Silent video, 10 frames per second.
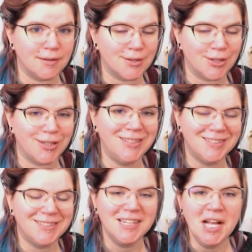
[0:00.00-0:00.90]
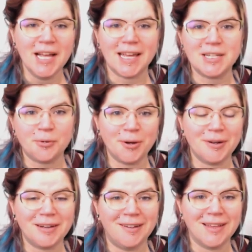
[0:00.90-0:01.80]
So you had to order
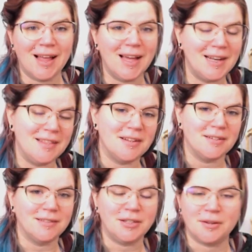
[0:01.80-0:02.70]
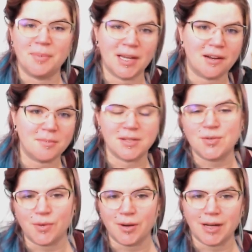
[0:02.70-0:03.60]
it online and then you could pick it up in
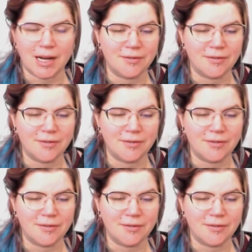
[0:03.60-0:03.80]
store, or you could have it